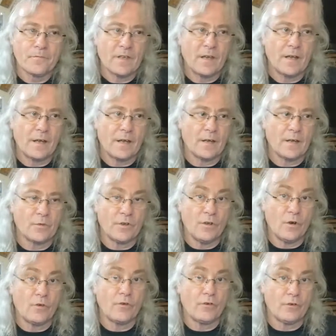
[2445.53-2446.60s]
And we
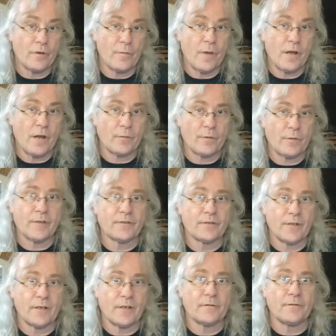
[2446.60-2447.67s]
know you're in a better place,
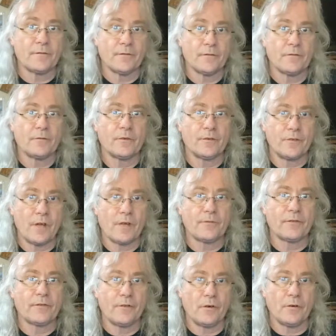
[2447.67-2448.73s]
Dave. We
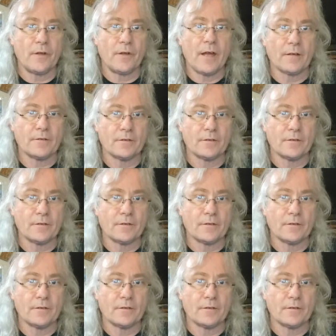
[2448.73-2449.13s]
definitely know that.